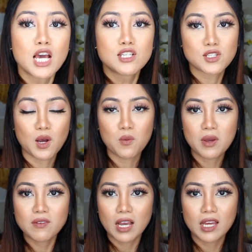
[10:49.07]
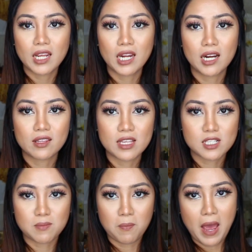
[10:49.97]
So we've got here
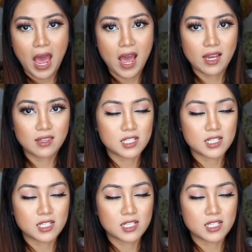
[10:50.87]
this bag.